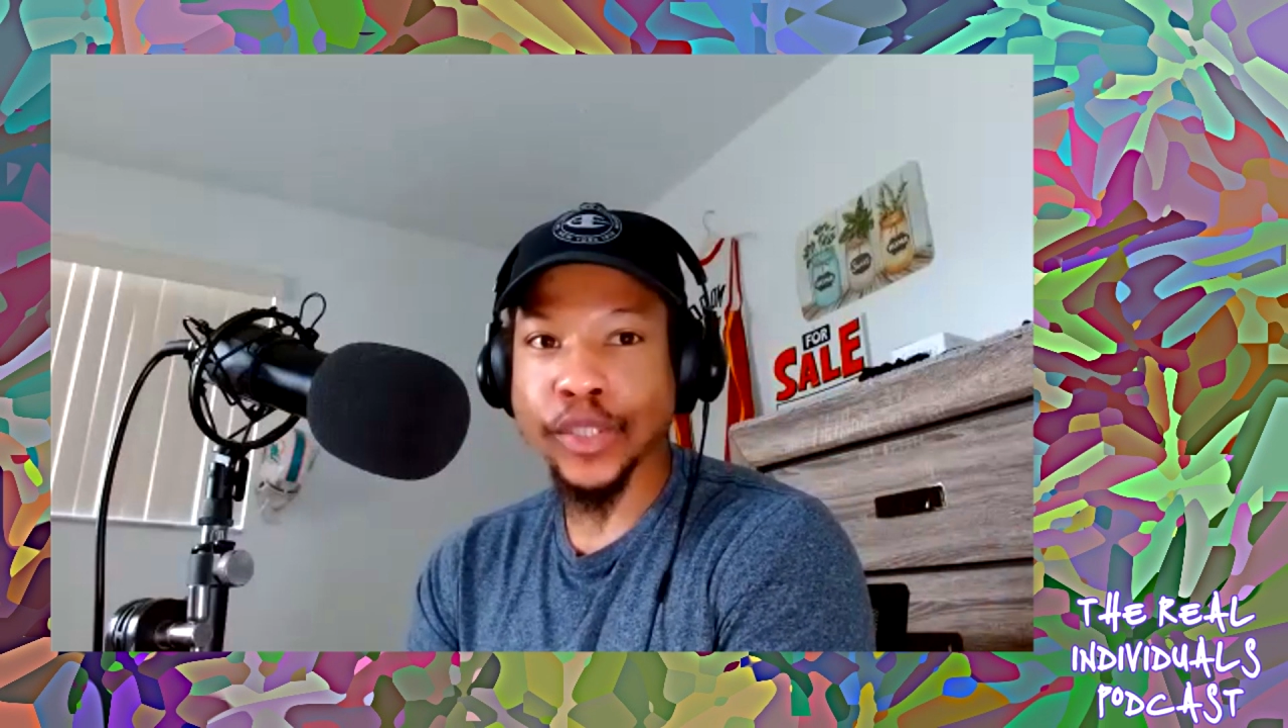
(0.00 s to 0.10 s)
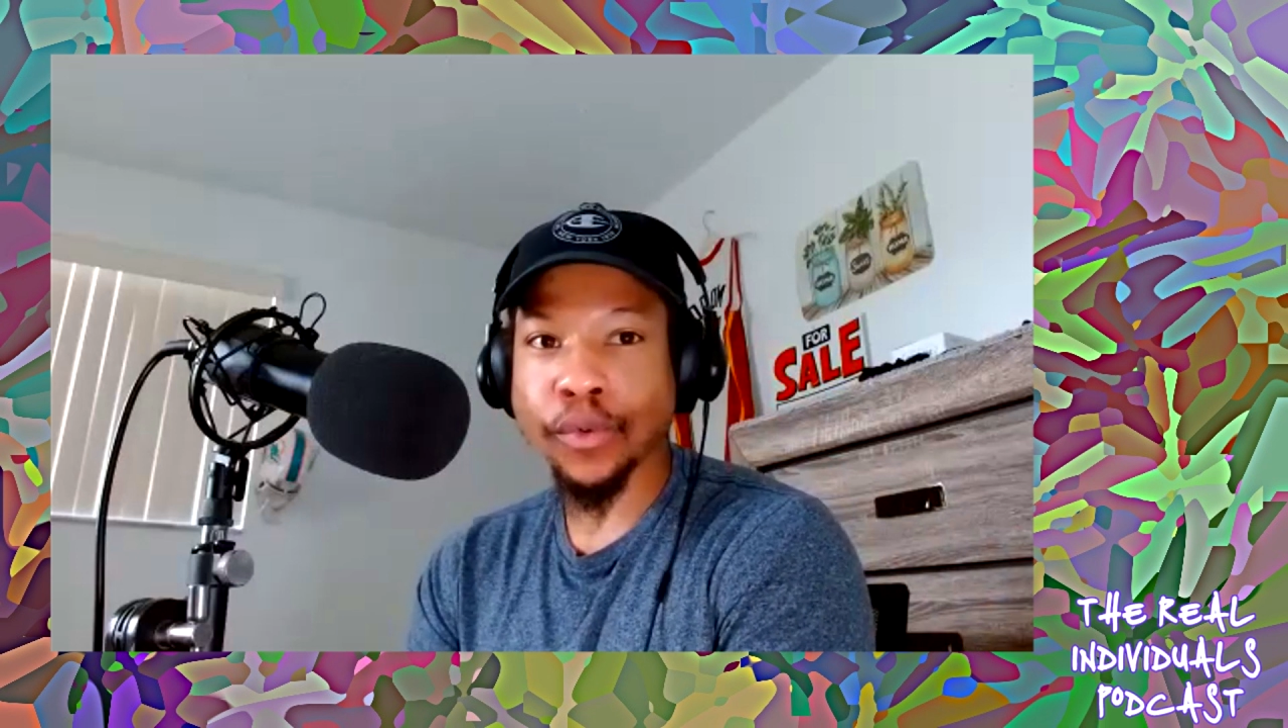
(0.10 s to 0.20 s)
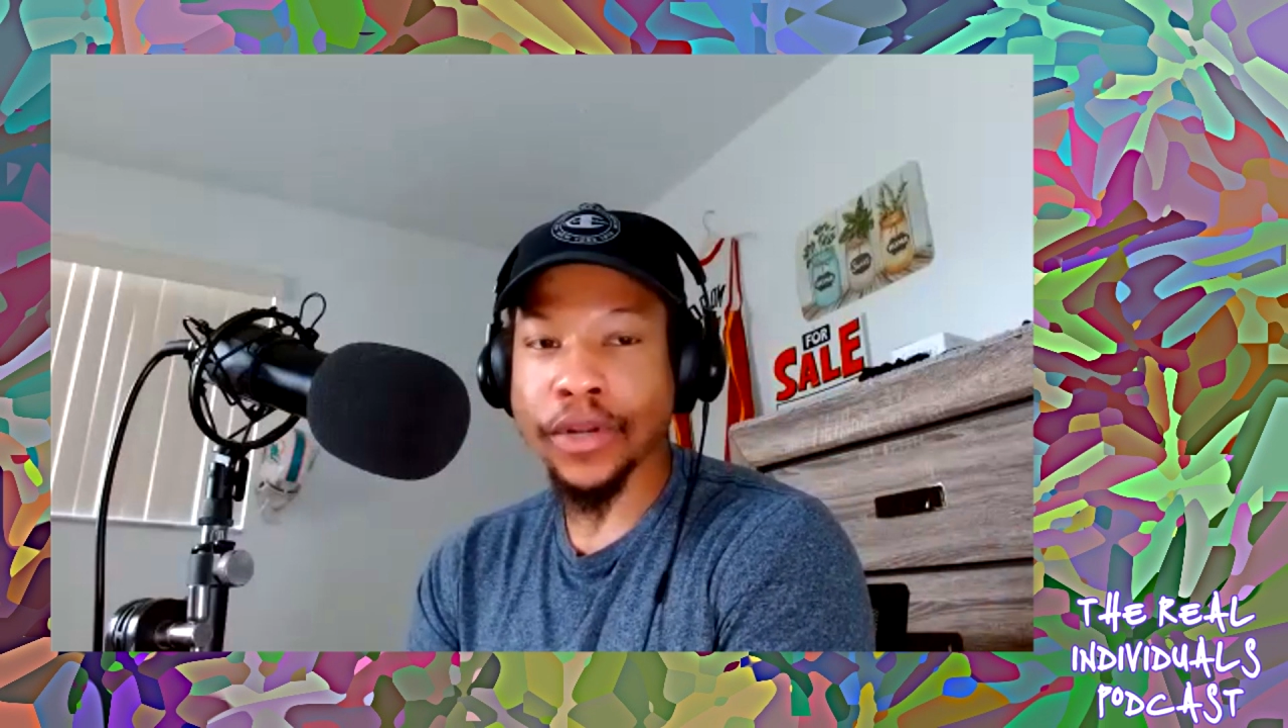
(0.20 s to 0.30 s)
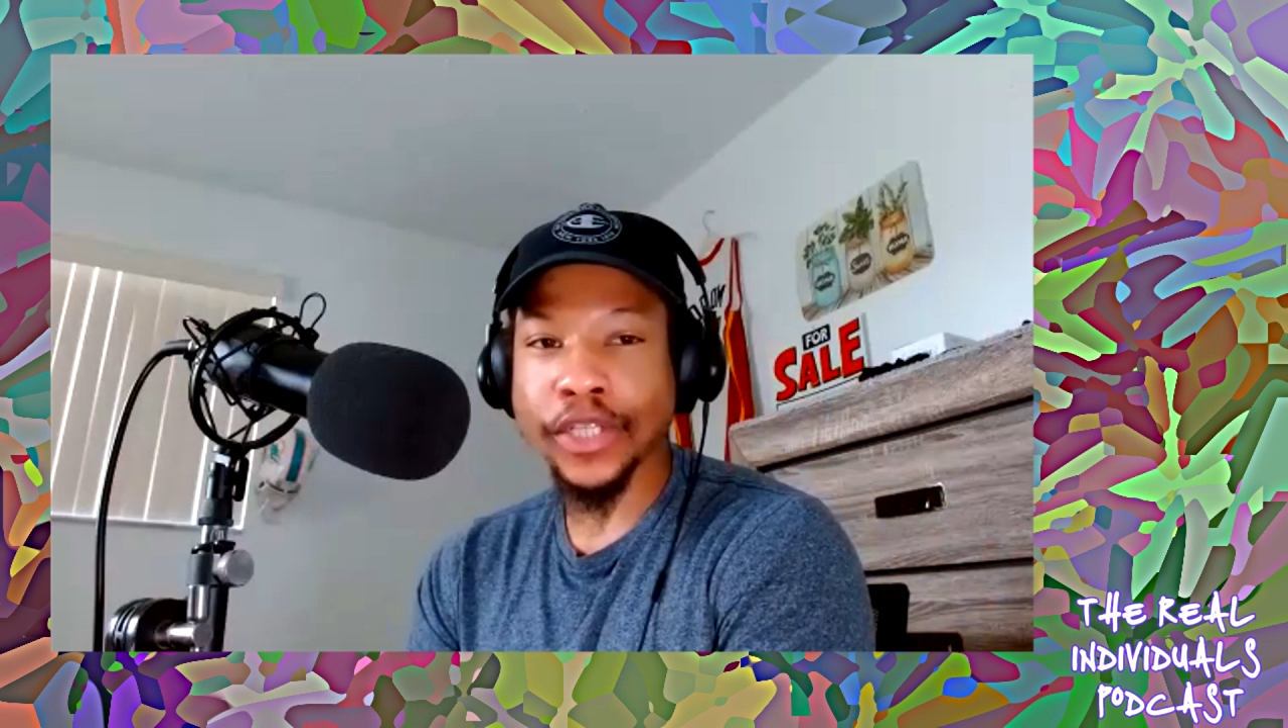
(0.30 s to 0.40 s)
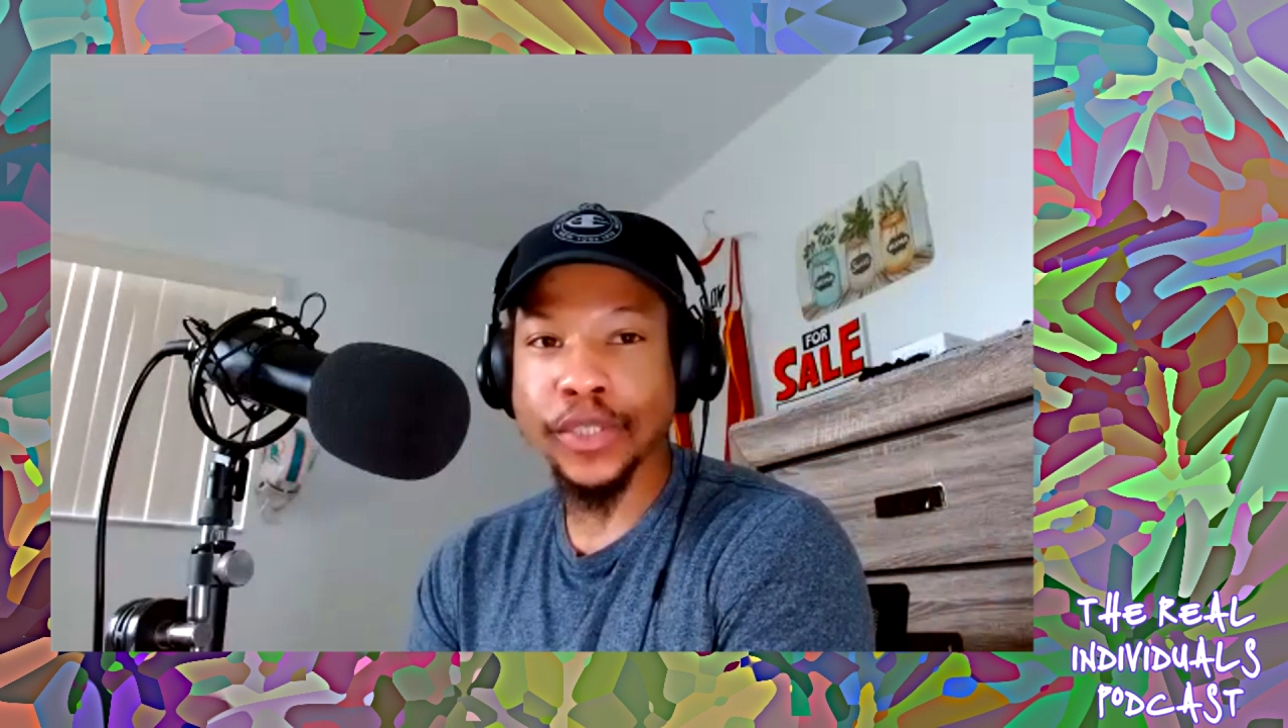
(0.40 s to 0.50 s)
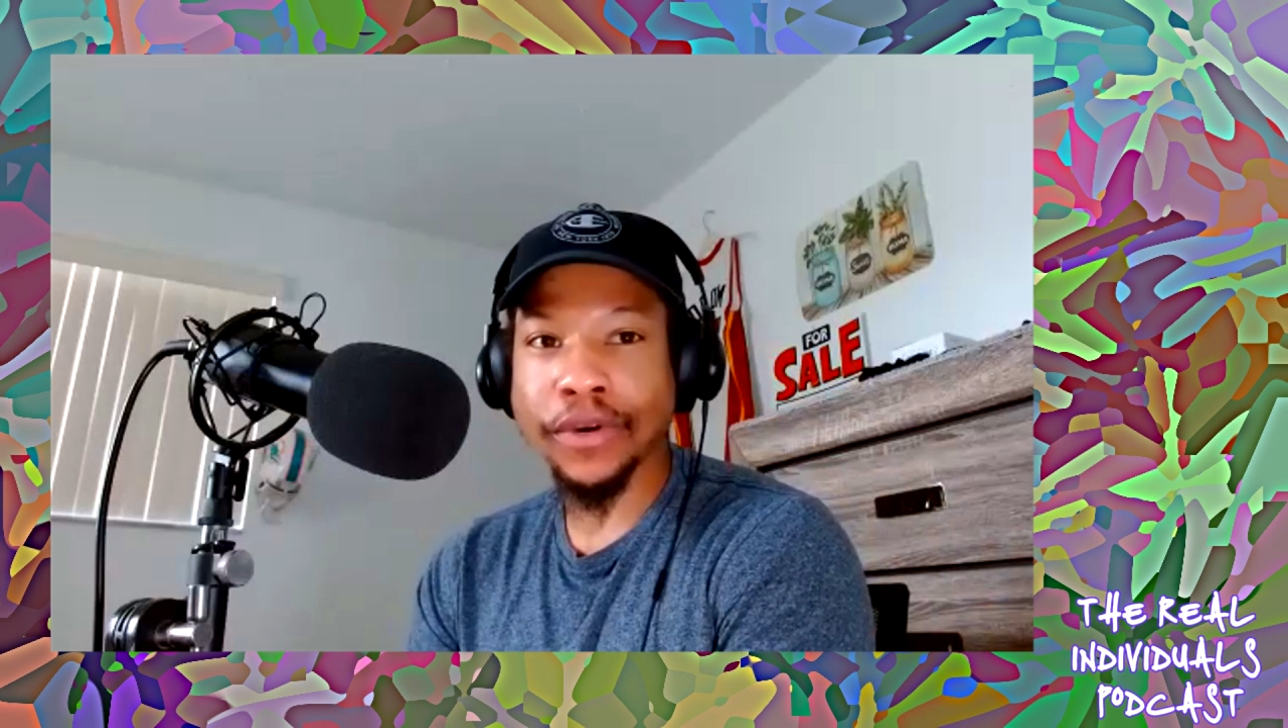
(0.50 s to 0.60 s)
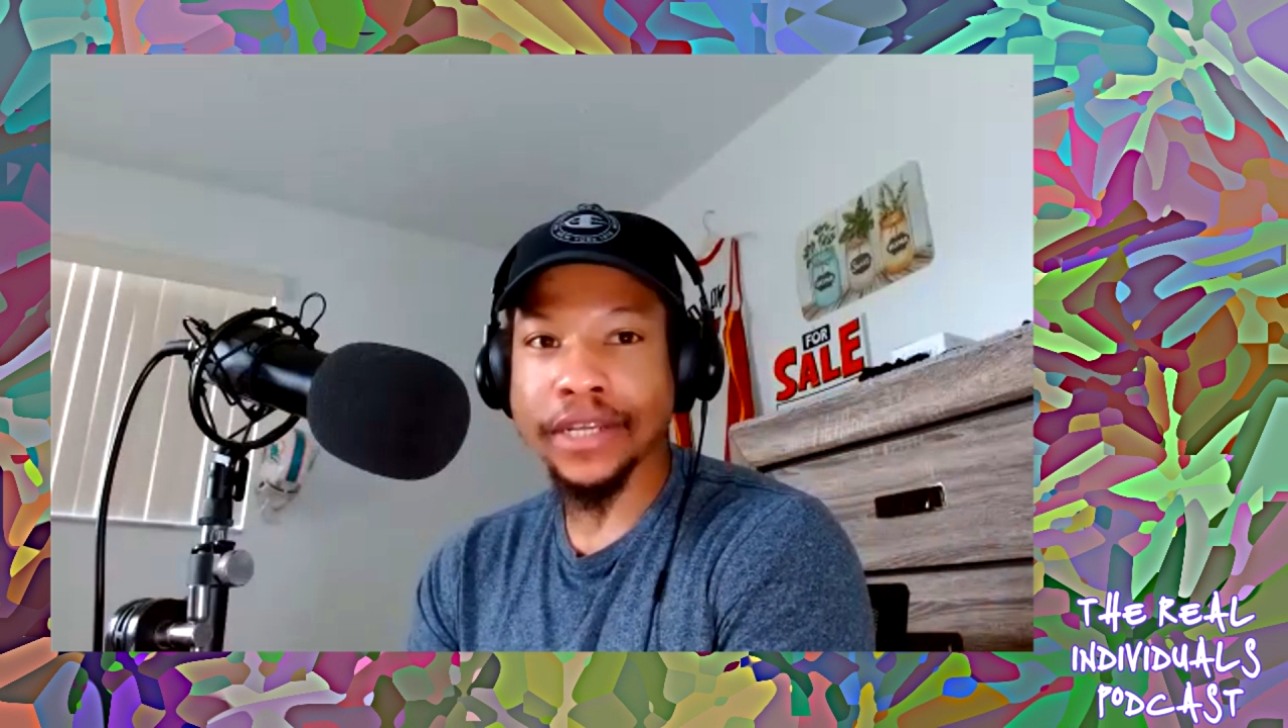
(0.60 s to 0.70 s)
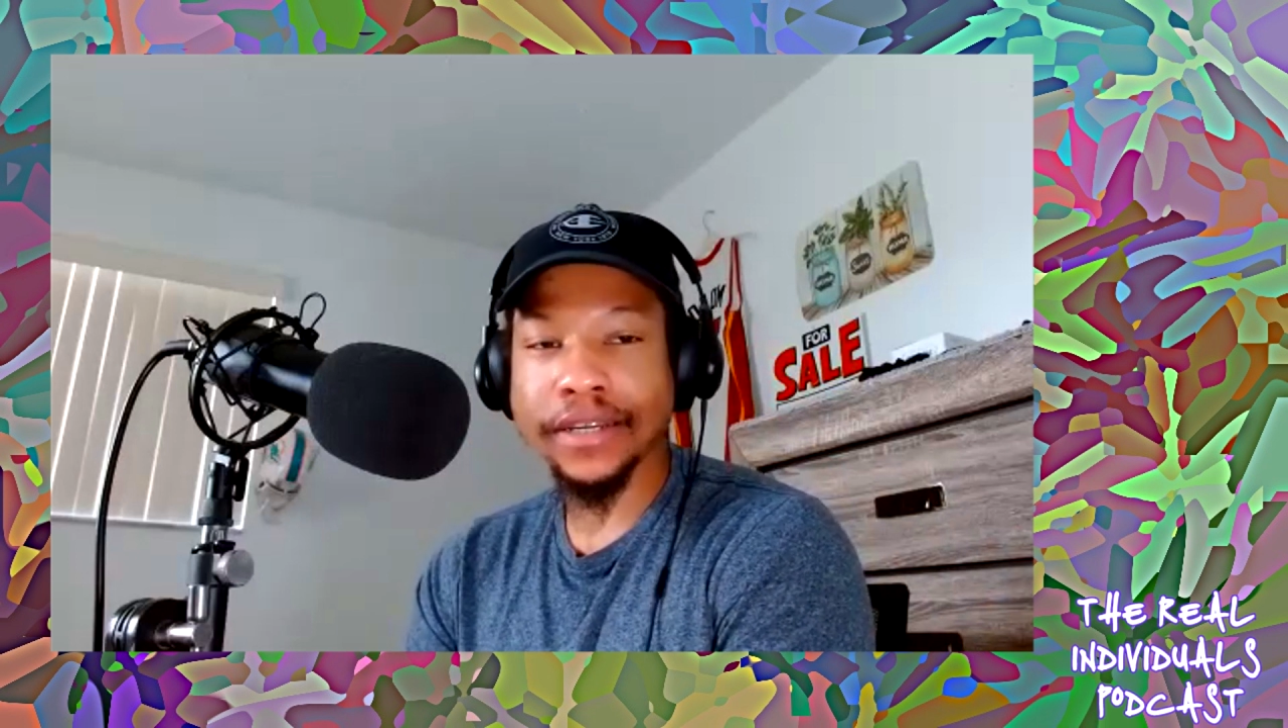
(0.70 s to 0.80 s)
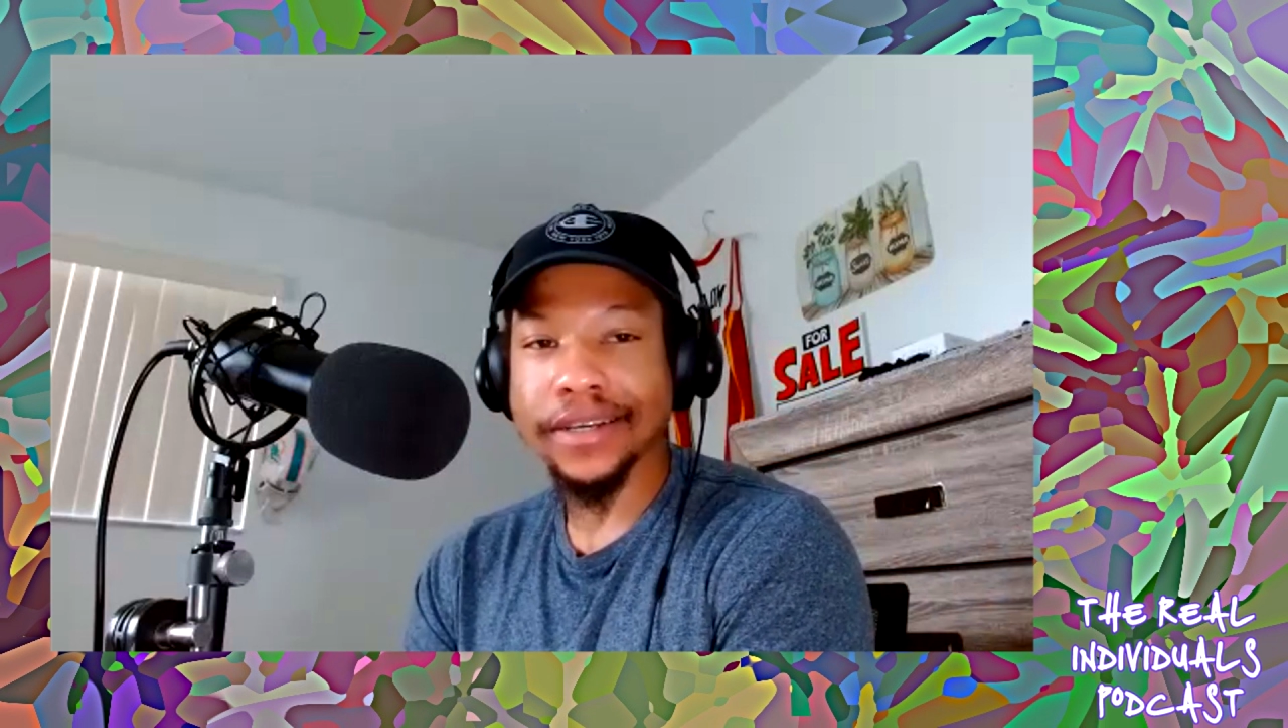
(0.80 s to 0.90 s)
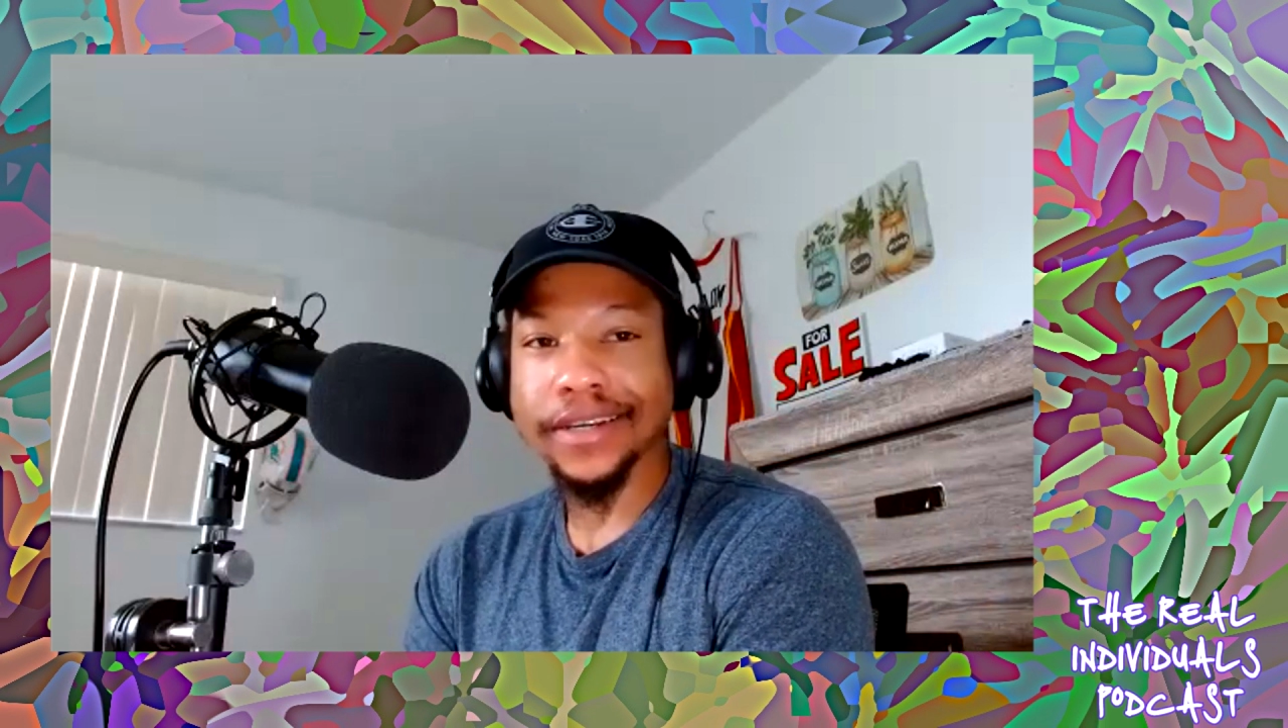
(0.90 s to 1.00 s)

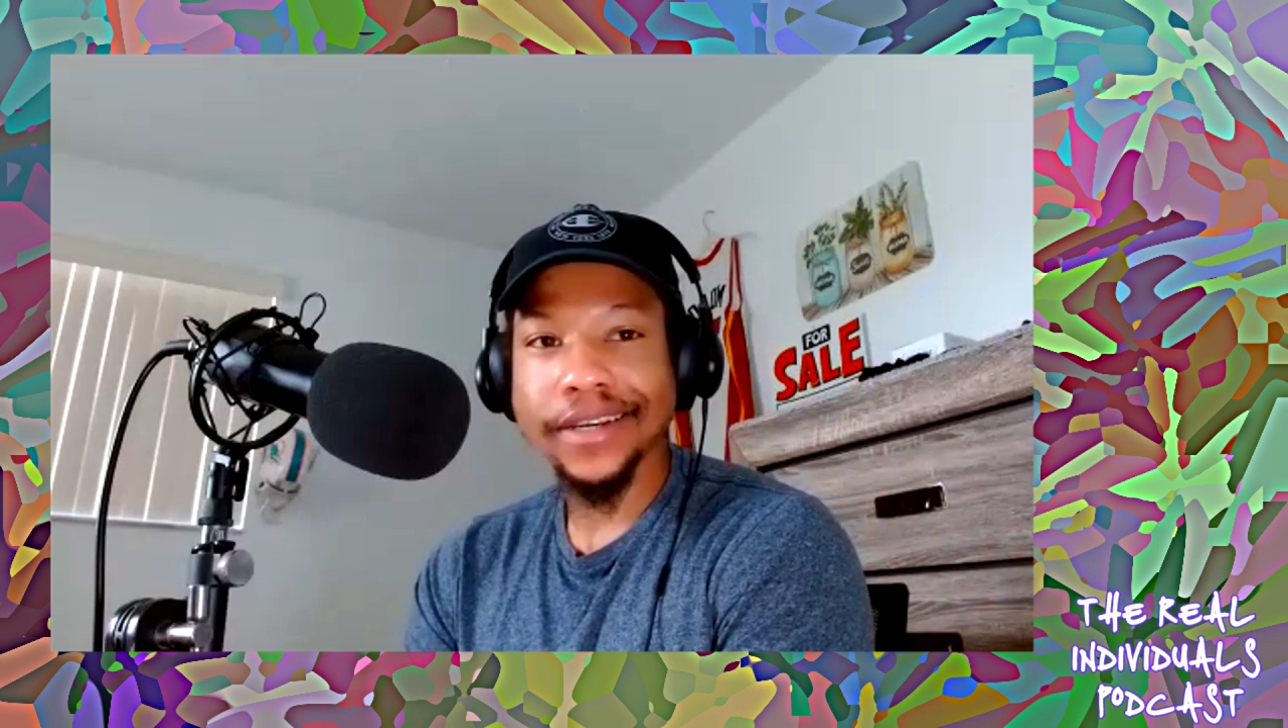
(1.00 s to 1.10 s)
2020,